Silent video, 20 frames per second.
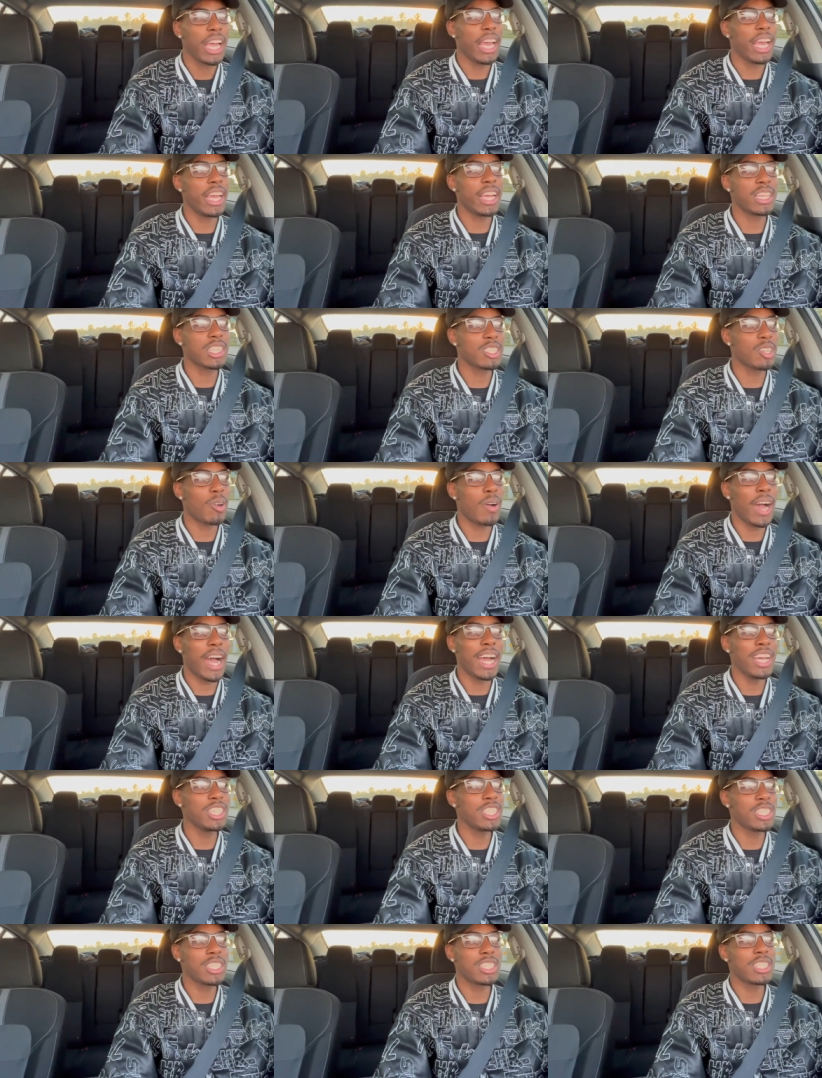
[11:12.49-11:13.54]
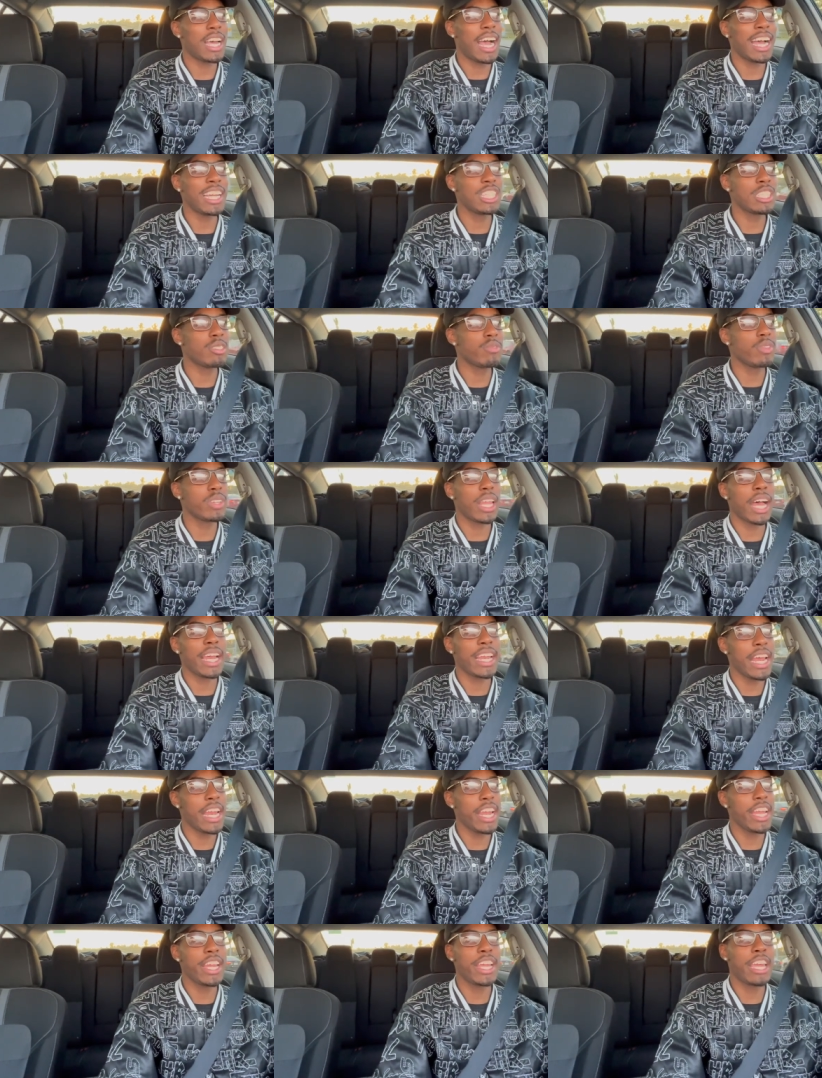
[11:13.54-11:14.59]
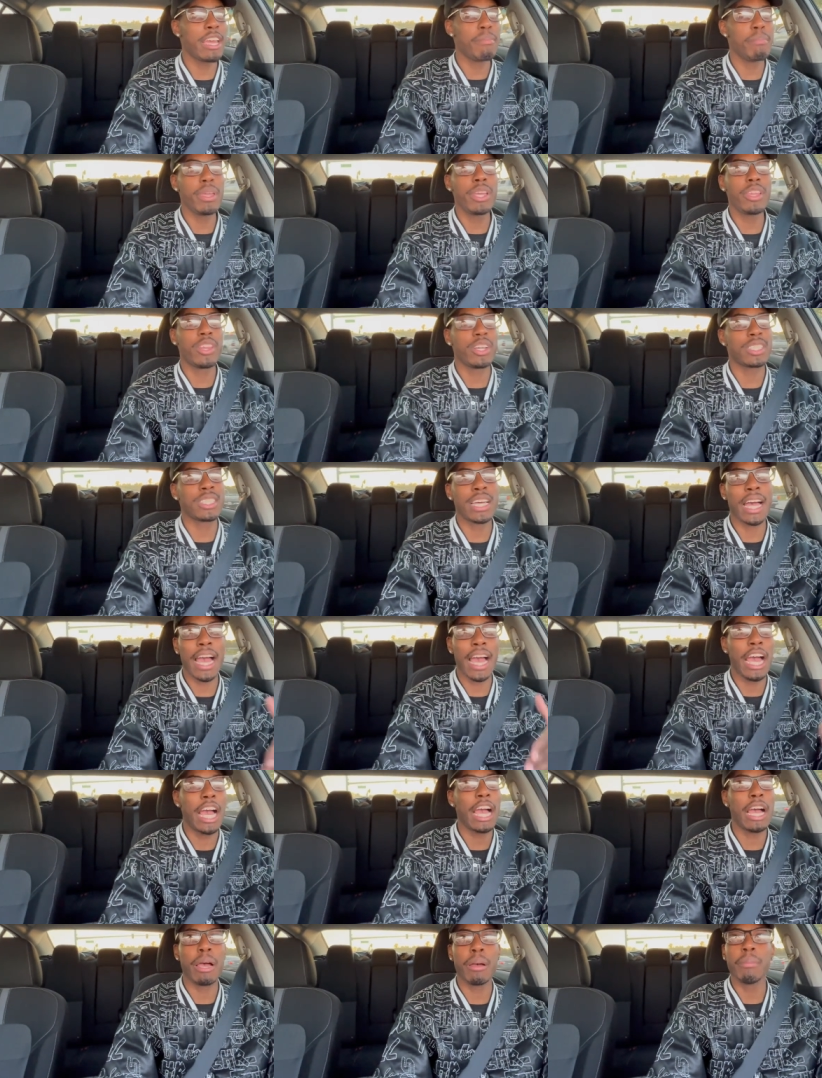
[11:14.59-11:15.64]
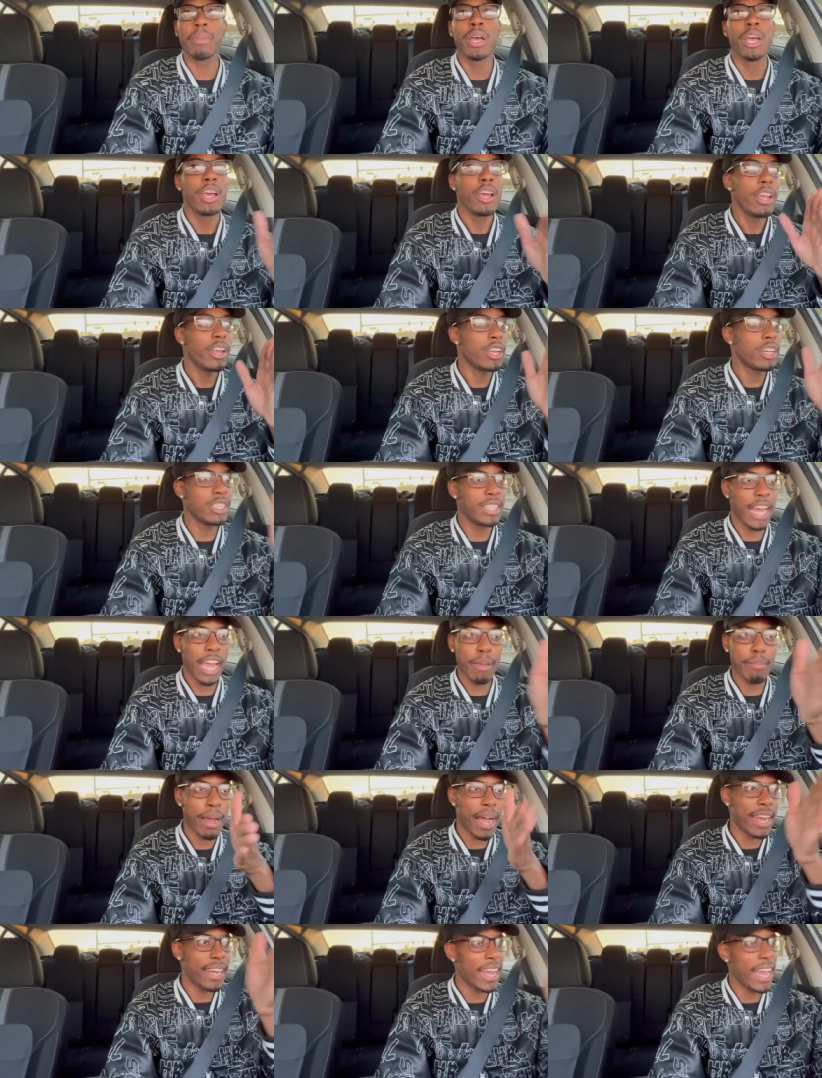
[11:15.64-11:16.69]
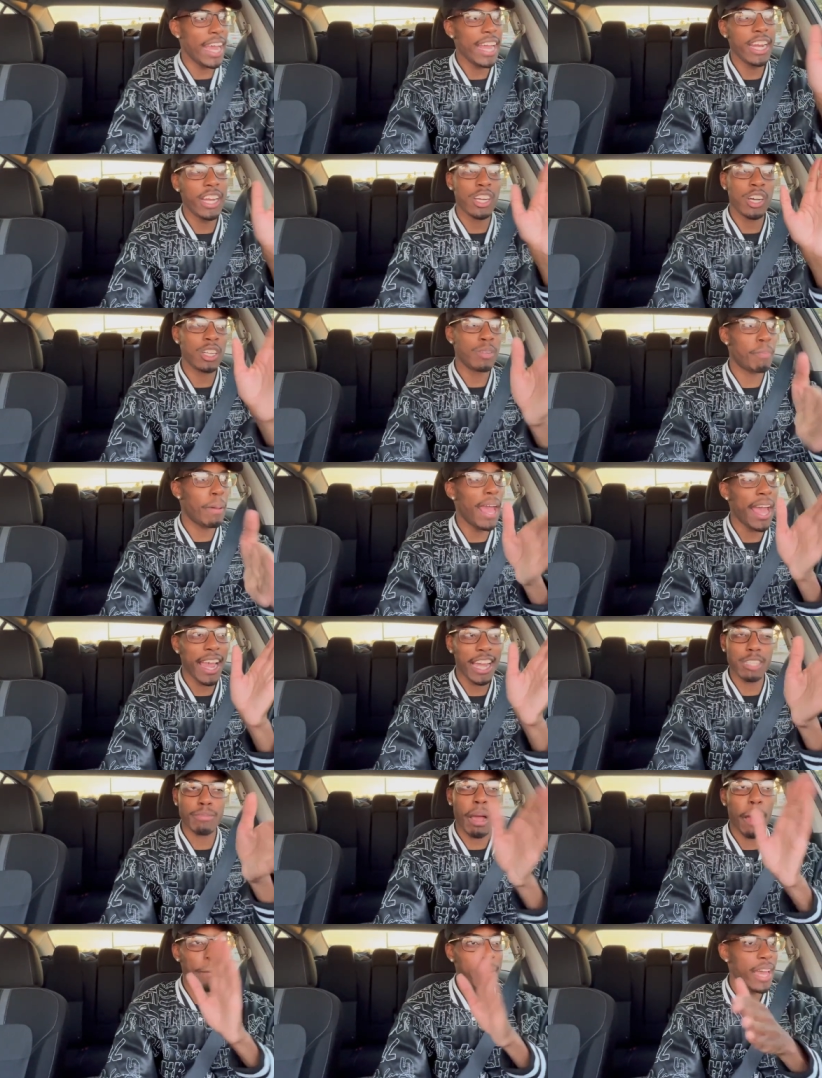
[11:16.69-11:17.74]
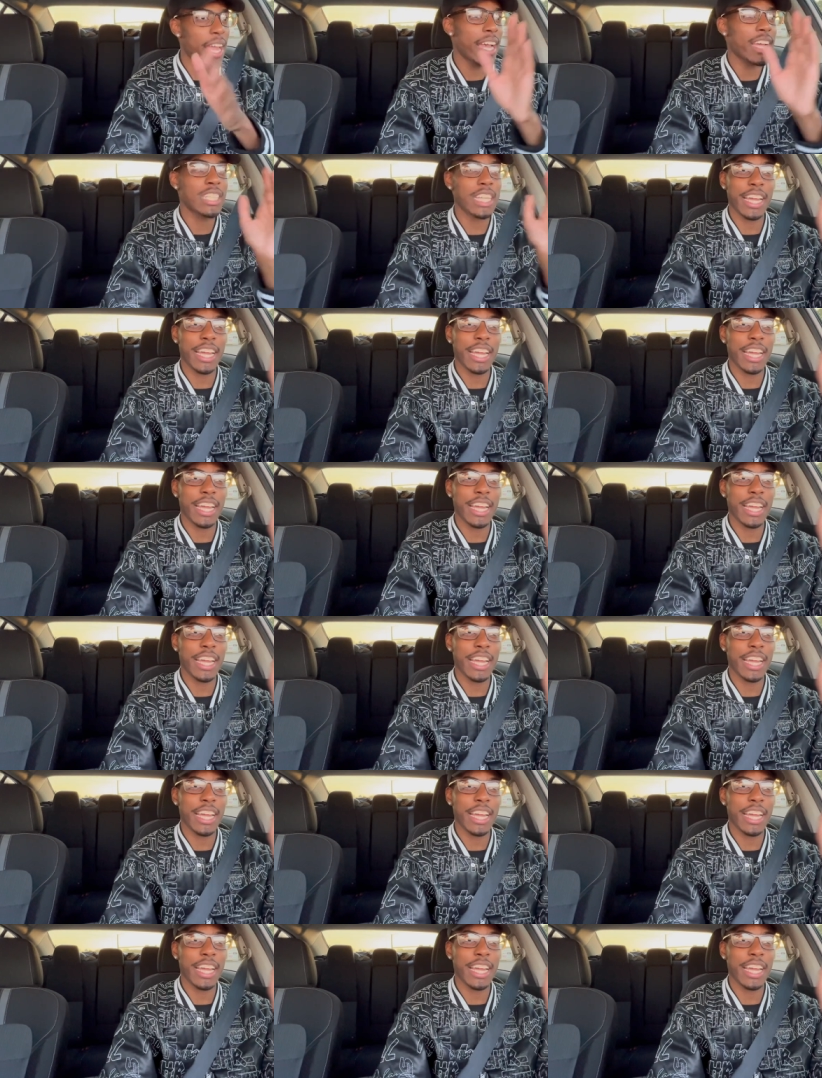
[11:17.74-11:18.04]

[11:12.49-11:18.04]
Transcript: And so I just I just feel like they need to give me the time, the day by day, the package by package.